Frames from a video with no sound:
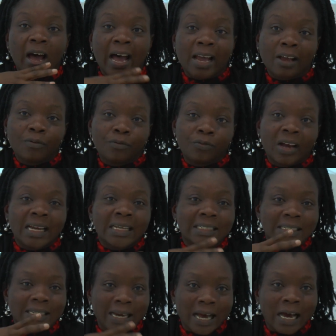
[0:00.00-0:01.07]
I
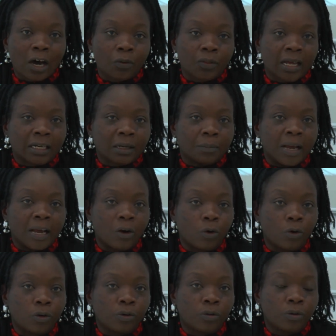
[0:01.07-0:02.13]
find now that in my
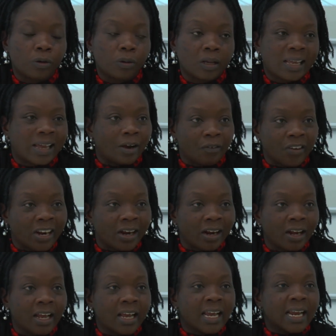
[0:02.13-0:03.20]
own
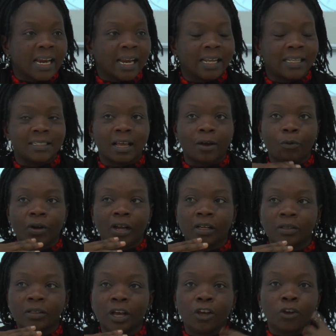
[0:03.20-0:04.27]
career, it's
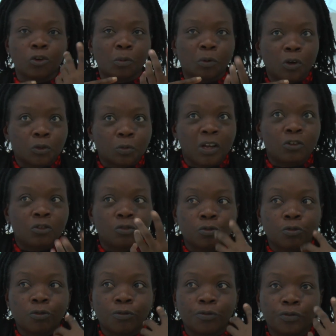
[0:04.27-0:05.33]
because when you
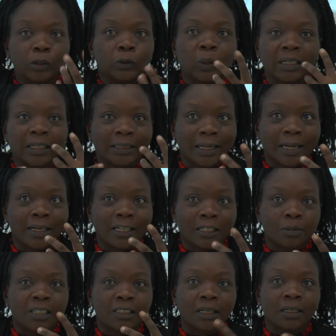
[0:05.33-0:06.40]
do field work in Ghana
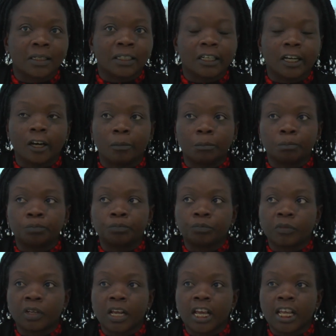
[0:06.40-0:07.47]
especially,
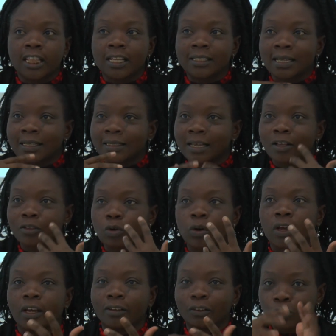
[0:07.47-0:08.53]
there's a sense,
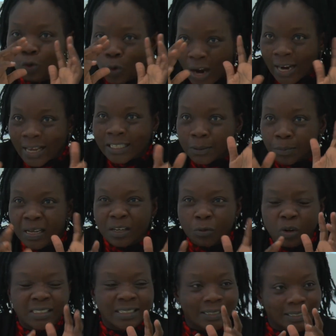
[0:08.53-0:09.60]
okay, you are explaining
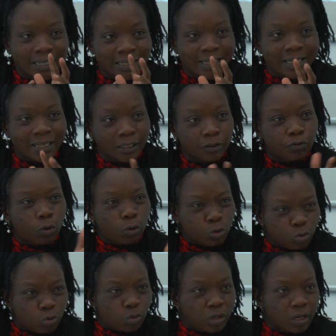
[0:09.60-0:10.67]
what it's in it for
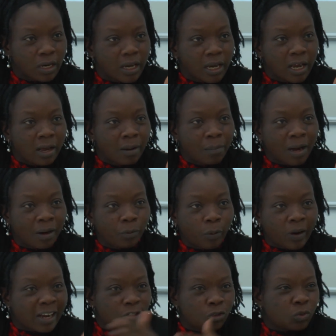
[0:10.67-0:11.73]
you, but
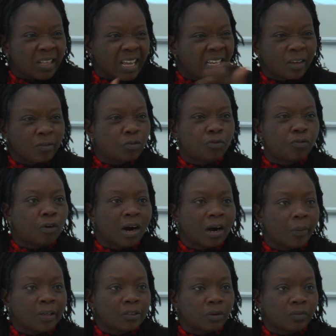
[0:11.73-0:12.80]
why should they give you 4
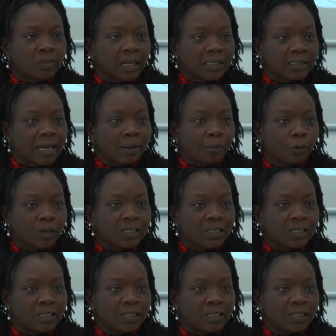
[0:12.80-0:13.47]
hours of their time?